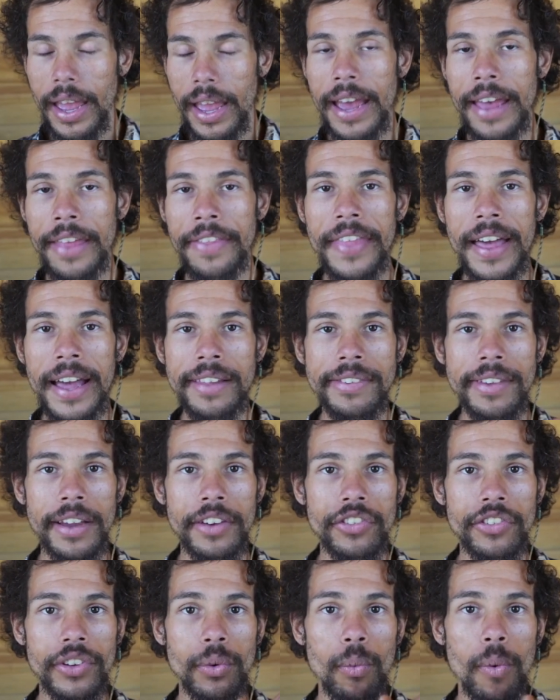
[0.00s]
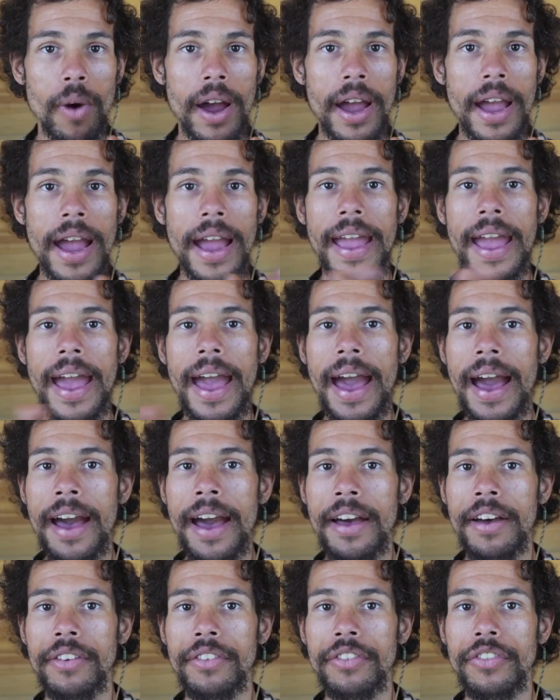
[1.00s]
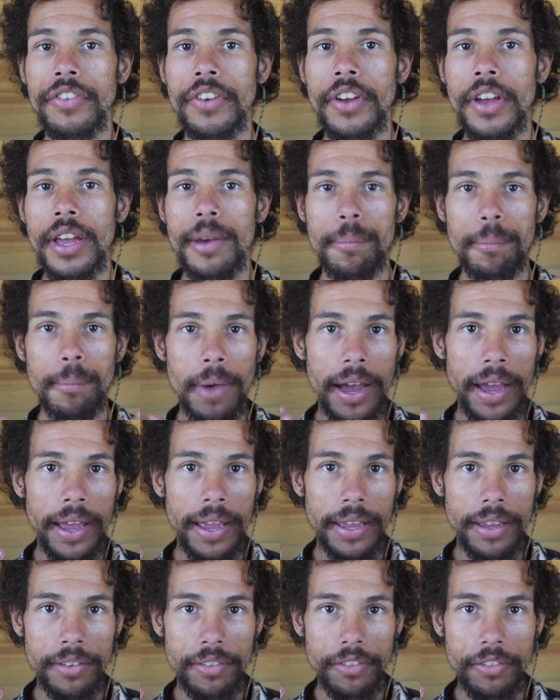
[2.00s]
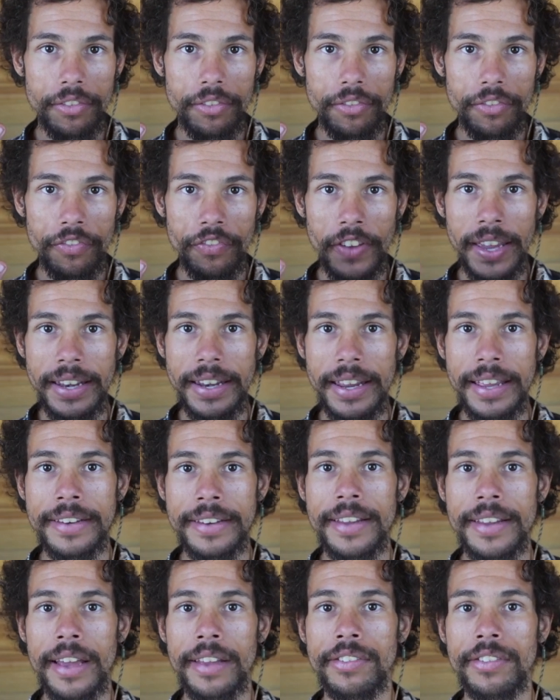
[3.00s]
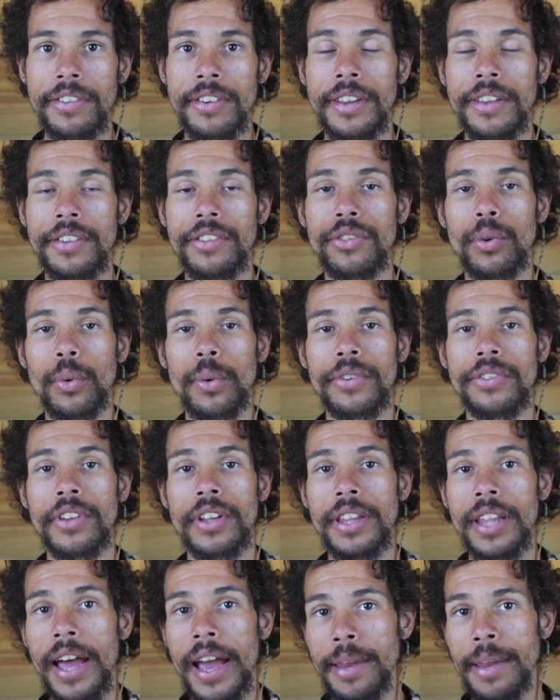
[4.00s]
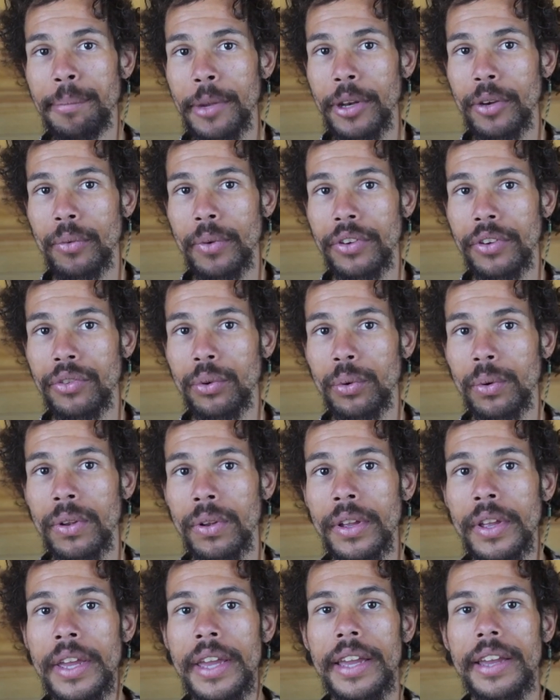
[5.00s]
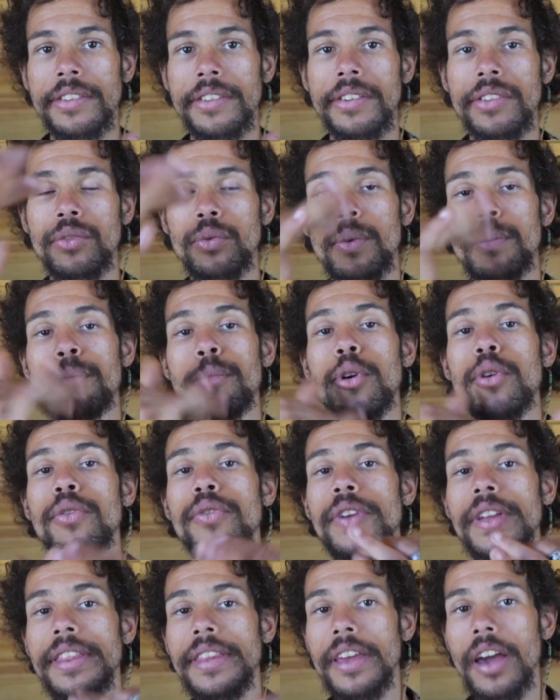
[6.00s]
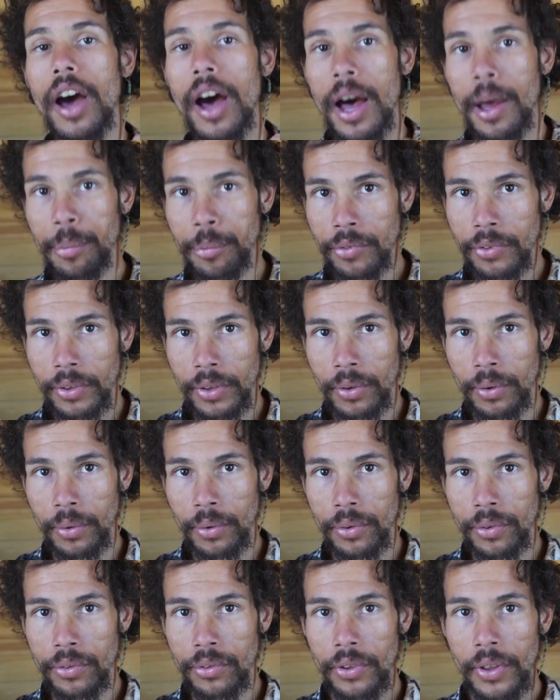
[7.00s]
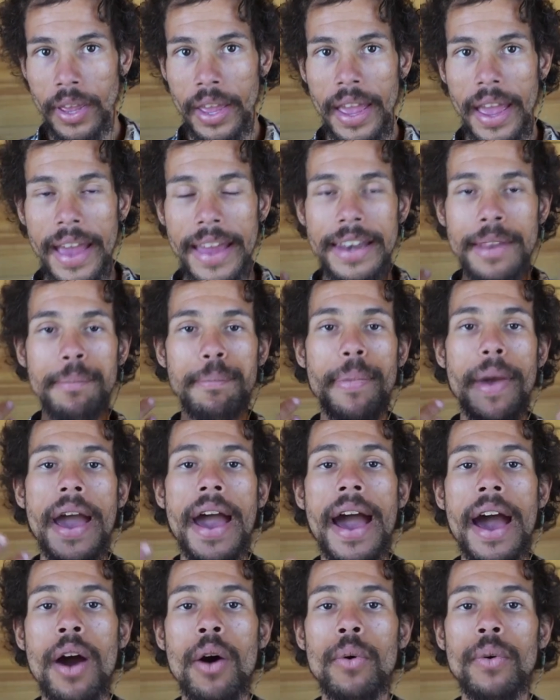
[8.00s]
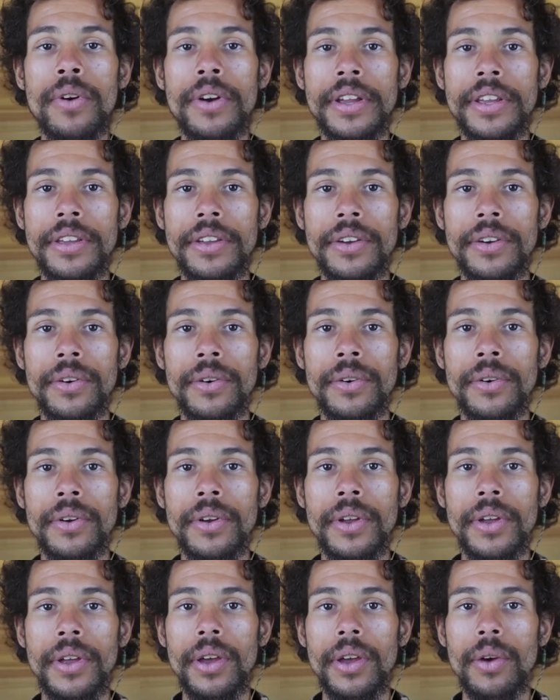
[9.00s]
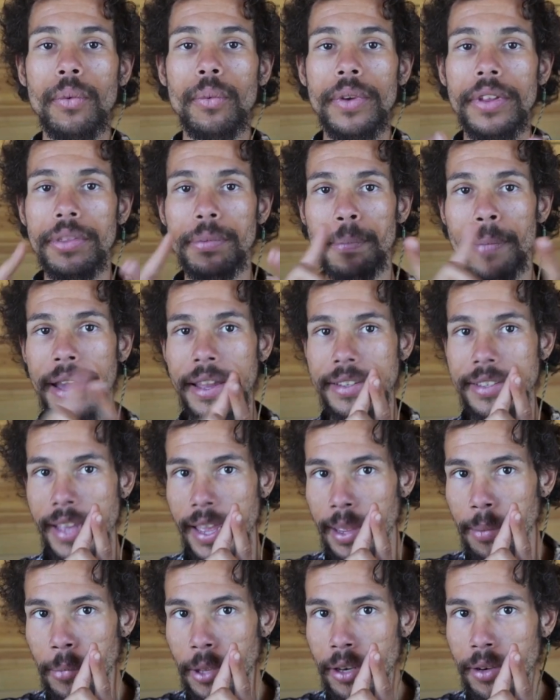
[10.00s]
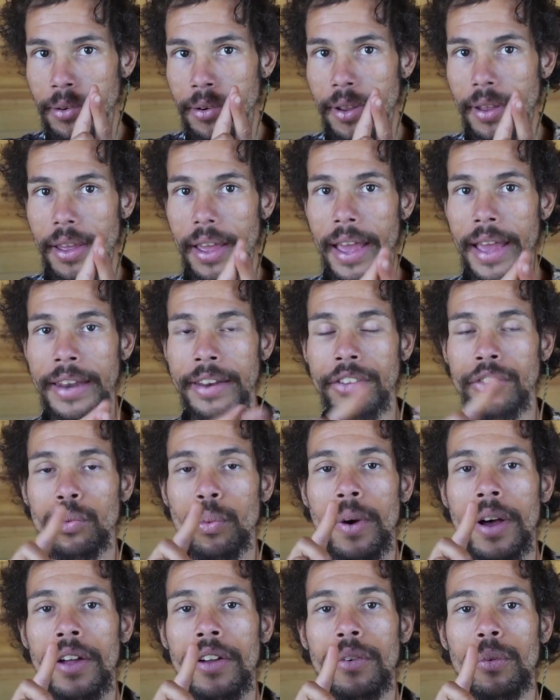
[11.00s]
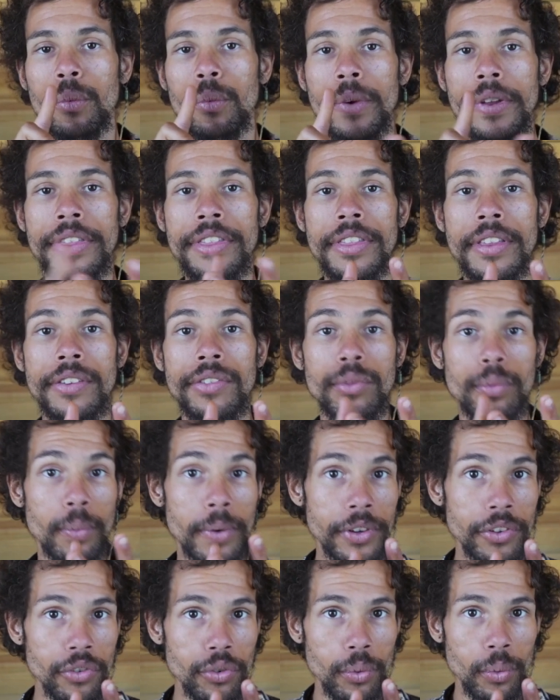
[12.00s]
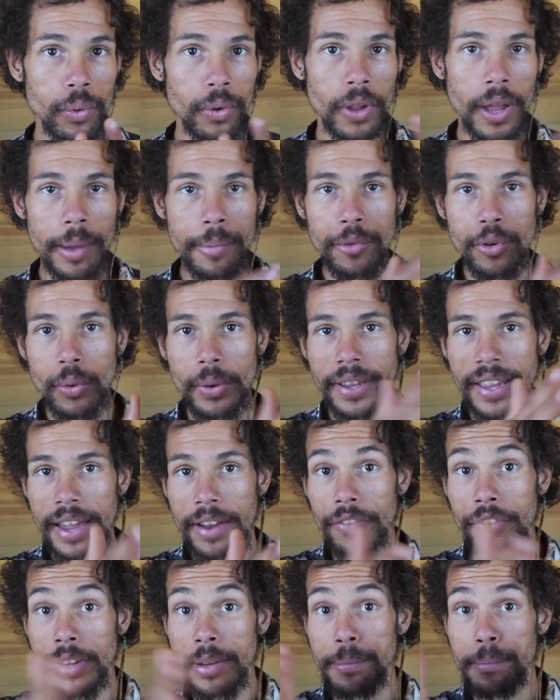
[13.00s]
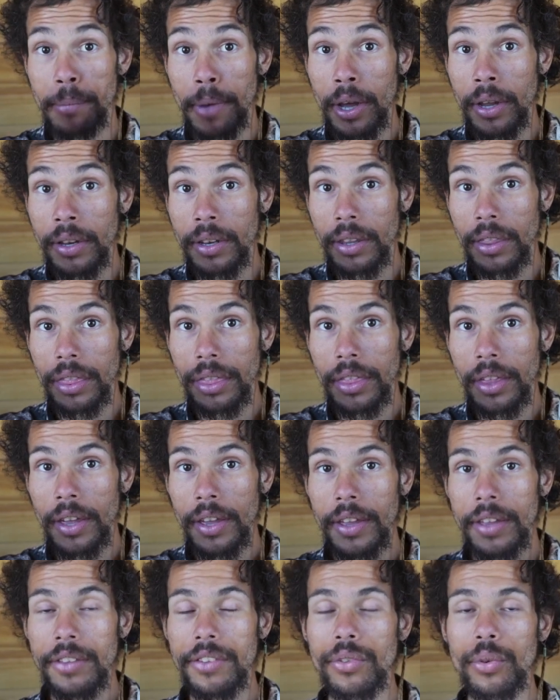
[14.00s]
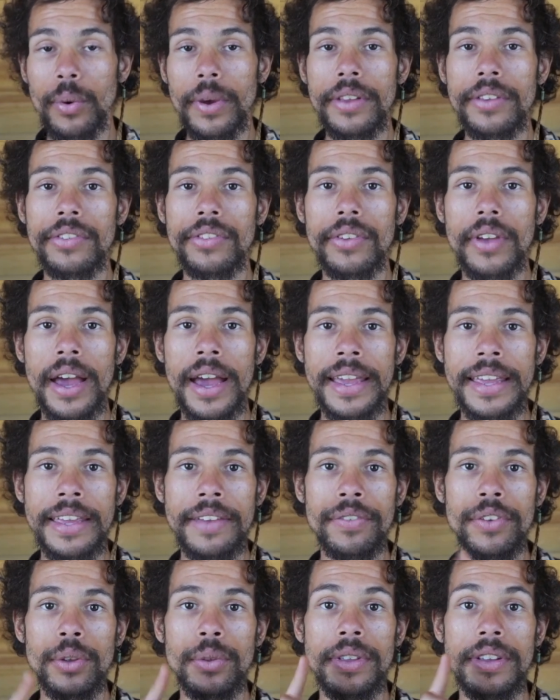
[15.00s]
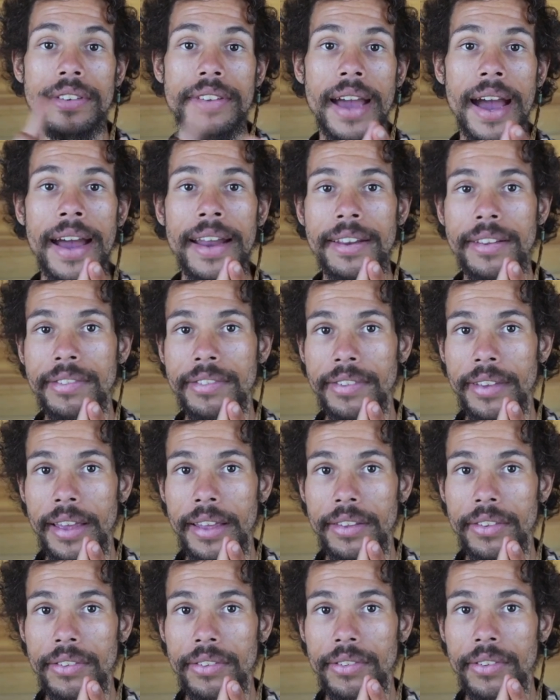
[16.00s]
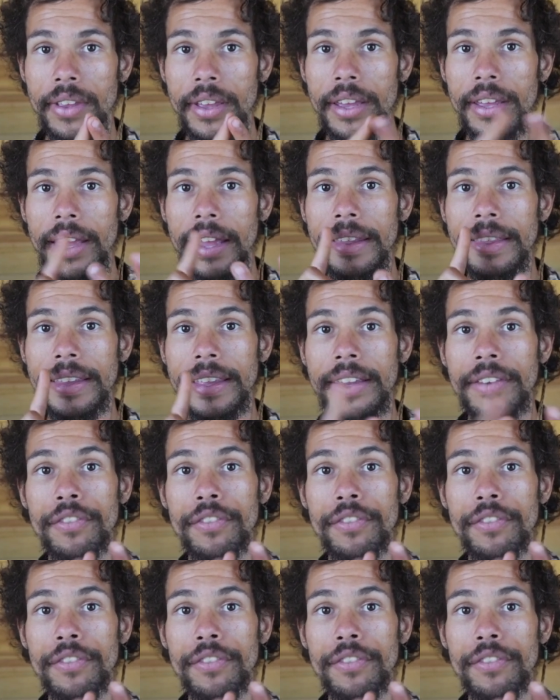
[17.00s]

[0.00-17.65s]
And that's actually why I have my fate and destiny source alignment ritual because it's removing the obstacles and empowering you with my daemon and as well with this ritual I'm doing every month. So as I give you the data sets and the